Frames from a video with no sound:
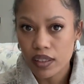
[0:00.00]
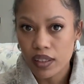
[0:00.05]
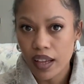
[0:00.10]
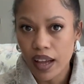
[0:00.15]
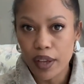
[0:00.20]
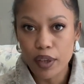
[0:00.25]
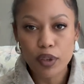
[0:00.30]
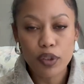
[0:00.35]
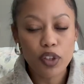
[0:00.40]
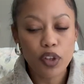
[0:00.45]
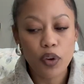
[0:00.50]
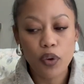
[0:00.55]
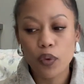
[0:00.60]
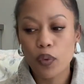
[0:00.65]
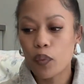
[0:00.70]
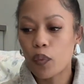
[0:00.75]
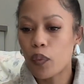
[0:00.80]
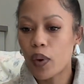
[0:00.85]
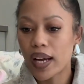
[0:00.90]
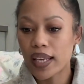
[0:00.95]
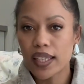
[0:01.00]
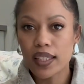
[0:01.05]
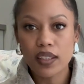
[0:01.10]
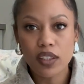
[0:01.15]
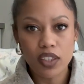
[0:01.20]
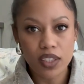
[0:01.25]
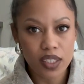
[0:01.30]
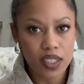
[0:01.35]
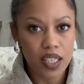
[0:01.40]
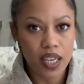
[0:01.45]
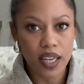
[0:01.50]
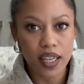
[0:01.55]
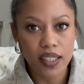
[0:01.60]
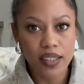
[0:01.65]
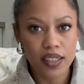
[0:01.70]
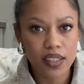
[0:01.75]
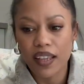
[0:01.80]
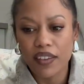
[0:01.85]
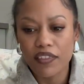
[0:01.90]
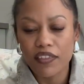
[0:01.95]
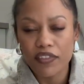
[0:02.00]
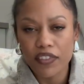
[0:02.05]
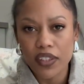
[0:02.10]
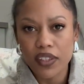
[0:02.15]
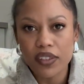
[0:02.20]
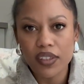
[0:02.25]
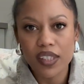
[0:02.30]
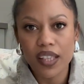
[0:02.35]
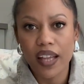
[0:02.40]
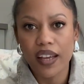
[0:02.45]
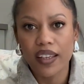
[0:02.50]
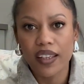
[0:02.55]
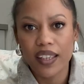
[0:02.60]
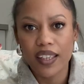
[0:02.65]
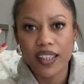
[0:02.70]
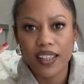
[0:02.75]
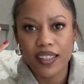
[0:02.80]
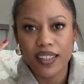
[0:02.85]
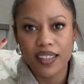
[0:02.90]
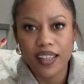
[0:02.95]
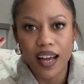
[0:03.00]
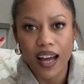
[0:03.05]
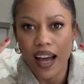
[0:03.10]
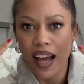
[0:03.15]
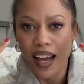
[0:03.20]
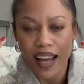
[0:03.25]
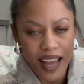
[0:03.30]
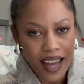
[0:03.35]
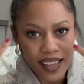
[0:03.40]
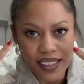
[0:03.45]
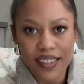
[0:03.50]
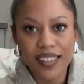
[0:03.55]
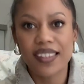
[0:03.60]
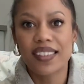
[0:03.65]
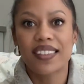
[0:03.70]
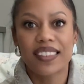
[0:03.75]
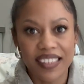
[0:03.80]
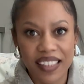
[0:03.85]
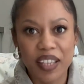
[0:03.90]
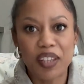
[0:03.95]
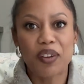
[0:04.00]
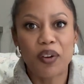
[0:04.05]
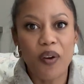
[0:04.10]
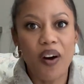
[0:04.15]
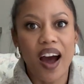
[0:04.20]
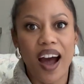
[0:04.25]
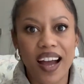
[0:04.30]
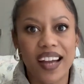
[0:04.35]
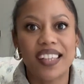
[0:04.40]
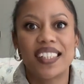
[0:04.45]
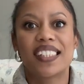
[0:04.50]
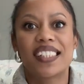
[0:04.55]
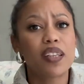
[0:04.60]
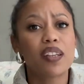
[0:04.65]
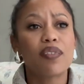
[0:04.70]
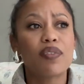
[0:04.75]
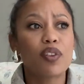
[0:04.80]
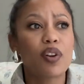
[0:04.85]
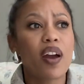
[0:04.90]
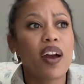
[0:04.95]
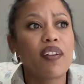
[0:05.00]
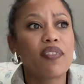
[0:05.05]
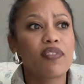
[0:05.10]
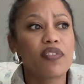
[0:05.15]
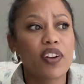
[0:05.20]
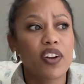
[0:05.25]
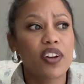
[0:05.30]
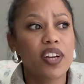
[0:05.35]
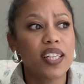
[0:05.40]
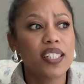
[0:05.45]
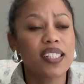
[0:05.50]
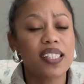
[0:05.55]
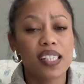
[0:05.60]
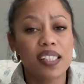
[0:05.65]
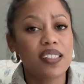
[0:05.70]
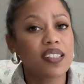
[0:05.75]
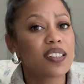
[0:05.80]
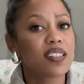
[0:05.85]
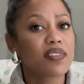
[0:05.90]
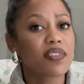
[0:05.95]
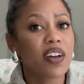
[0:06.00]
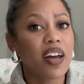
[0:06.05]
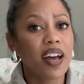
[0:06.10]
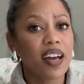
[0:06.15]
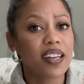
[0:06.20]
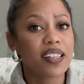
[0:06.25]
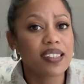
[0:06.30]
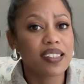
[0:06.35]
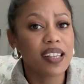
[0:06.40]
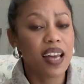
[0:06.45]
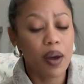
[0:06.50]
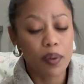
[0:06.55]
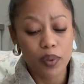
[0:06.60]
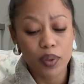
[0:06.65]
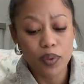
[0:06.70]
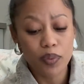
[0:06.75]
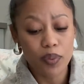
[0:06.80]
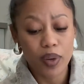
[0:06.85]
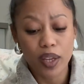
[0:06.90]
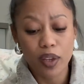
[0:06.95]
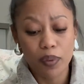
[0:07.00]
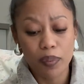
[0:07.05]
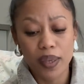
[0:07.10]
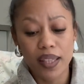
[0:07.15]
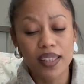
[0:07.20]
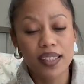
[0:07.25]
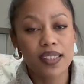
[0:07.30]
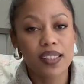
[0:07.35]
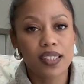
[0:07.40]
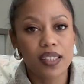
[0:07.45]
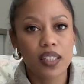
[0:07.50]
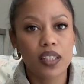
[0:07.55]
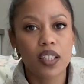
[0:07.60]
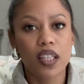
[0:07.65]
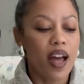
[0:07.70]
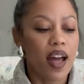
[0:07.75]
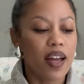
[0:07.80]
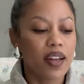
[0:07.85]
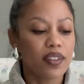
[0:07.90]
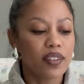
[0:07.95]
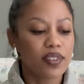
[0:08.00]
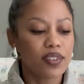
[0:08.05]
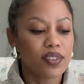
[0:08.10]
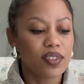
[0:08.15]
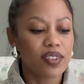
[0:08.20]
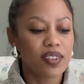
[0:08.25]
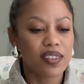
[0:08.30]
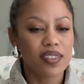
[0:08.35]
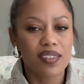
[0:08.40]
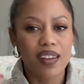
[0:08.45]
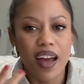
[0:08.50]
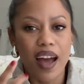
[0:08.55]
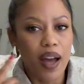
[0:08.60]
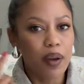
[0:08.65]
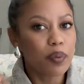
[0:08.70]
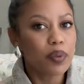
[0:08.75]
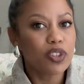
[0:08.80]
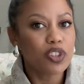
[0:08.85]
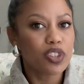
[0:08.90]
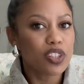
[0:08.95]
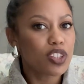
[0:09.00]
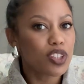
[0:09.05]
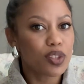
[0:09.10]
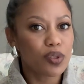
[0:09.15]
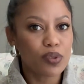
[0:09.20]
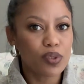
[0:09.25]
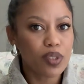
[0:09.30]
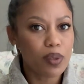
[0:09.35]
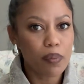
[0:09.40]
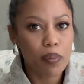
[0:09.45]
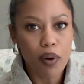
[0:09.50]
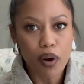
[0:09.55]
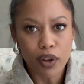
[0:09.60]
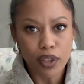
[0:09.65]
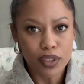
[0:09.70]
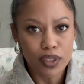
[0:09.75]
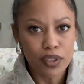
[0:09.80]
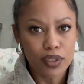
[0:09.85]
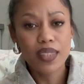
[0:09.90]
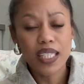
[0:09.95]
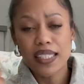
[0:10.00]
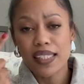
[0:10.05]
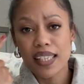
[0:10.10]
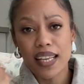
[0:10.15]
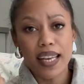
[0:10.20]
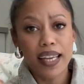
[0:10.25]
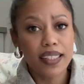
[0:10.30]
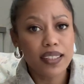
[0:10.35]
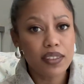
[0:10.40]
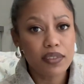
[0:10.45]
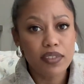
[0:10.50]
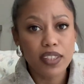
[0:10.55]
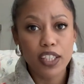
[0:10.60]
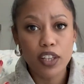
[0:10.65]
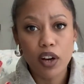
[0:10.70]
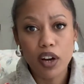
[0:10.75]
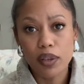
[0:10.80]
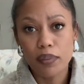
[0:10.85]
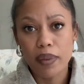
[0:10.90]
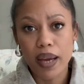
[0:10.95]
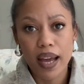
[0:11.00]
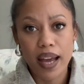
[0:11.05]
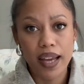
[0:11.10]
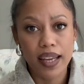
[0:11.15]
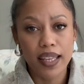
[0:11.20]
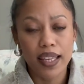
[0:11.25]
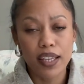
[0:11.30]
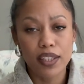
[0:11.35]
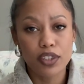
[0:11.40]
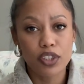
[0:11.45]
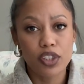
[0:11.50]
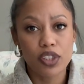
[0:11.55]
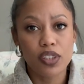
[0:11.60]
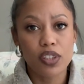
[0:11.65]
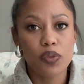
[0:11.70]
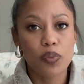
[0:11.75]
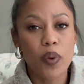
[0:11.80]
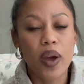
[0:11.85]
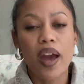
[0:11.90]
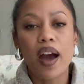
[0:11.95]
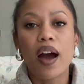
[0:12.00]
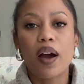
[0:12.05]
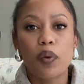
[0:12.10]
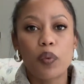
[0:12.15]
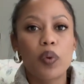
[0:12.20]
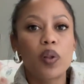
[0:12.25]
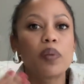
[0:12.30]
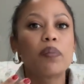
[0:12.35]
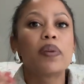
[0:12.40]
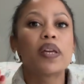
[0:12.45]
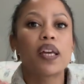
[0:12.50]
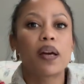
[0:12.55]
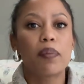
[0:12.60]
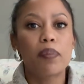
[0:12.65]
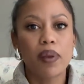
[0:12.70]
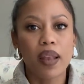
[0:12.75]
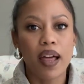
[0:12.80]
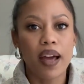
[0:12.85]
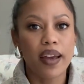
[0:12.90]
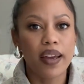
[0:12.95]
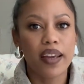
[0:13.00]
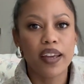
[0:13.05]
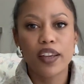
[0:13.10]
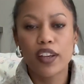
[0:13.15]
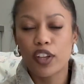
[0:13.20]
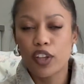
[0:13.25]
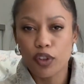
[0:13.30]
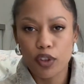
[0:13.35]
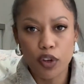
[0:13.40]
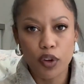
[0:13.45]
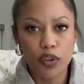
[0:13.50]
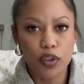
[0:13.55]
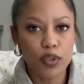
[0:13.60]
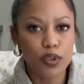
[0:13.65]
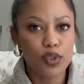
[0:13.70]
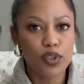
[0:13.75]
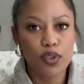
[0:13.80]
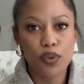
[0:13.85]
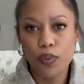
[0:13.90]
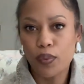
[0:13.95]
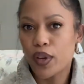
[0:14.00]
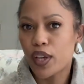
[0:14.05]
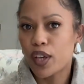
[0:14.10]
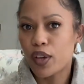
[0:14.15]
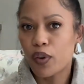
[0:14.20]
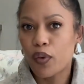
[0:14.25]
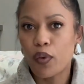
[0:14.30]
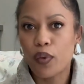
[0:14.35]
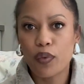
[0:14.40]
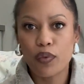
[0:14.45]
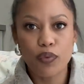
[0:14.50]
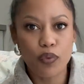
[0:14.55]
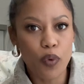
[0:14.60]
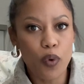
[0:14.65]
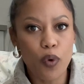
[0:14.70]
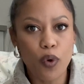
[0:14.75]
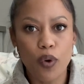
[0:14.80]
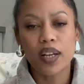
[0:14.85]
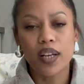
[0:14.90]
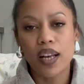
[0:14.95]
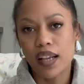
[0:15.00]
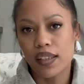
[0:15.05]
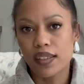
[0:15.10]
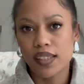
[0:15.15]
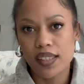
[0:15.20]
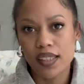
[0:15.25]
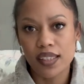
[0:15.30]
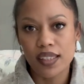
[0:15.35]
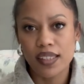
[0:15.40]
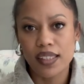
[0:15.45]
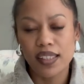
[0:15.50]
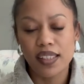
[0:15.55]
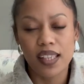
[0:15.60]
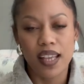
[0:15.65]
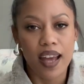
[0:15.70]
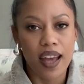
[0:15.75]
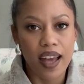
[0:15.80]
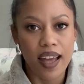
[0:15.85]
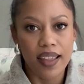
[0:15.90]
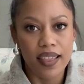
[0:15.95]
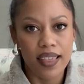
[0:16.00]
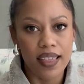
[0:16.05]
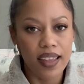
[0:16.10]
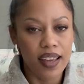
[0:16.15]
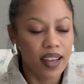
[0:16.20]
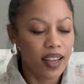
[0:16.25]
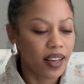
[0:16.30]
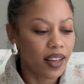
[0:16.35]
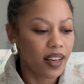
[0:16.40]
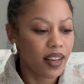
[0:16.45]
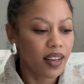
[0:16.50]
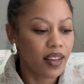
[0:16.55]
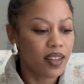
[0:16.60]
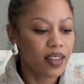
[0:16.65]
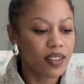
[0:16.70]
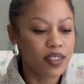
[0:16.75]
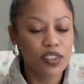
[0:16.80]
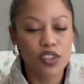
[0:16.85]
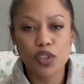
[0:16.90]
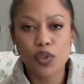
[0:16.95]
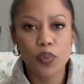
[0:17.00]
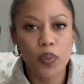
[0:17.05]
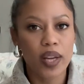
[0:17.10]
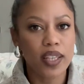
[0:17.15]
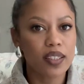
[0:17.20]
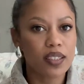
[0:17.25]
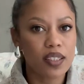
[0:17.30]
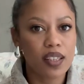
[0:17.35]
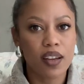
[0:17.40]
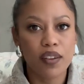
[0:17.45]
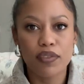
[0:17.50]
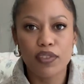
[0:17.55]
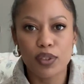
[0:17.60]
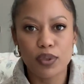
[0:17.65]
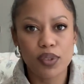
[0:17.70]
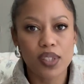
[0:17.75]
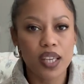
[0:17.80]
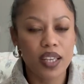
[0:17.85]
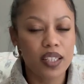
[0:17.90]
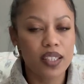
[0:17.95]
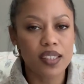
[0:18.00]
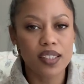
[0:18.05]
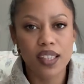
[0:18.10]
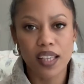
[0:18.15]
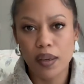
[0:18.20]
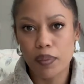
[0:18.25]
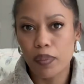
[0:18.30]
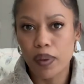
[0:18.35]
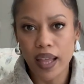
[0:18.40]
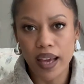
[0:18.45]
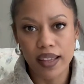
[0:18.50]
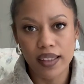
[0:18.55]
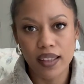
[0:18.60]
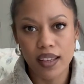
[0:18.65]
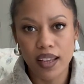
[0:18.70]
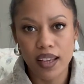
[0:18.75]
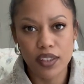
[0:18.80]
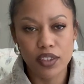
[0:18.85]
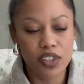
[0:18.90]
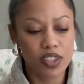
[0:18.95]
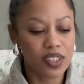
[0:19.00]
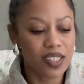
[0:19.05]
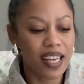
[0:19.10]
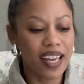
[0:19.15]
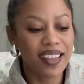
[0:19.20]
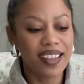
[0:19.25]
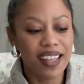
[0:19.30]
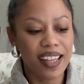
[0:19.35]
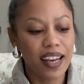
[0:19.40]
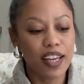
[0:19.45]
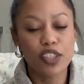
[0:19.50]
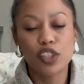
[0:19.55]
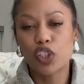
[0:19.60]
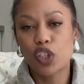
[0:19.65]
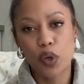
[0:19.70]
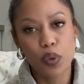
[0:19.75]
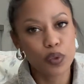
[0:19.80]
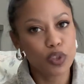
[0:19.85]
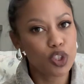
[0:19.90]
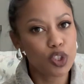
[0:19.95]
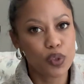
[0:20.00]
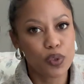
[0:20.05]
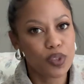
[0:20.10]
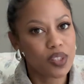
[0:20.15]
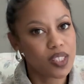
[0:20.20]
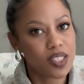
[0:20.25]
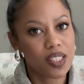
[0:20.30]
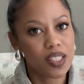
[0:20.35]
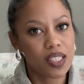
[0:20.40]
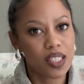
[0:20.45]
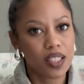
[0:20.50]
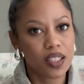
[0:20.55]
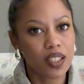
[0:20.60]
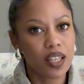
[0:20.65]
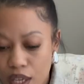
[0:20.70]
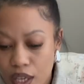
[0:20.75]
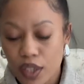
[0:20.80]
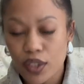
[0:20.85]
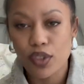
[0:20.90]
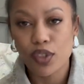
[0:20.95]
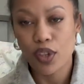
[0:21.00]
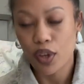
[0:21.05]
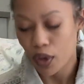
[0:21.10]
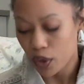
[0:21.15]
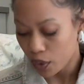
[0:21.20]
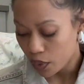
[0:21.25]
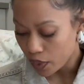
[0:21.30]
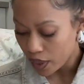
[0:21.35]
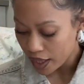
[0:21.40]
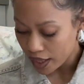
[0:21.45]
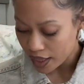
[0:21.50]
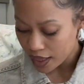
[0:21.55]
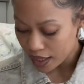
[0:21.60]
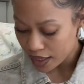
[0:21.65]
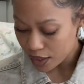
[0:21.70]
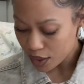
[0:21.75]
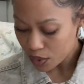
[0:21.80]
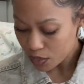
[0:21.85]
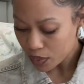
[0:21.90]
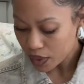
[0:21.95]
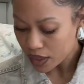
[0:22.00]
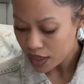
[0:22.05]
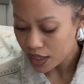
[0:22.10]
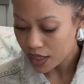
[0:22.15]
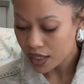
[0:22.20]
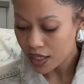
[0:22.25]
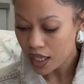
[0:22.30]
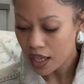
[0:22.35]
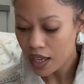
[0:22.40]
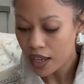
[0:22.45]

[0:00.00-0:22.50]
I don't know what it contains. It feels like acid in your eyes. If you have very sensitive eyes, I wouldn't recommend the seal. And I would just use the bond selectively on my eyelashes, where I will be applying, you know, those 3 or 4 clusters, and then just wait a few seconds and apply the lashes, and then I don't use the seal. So this was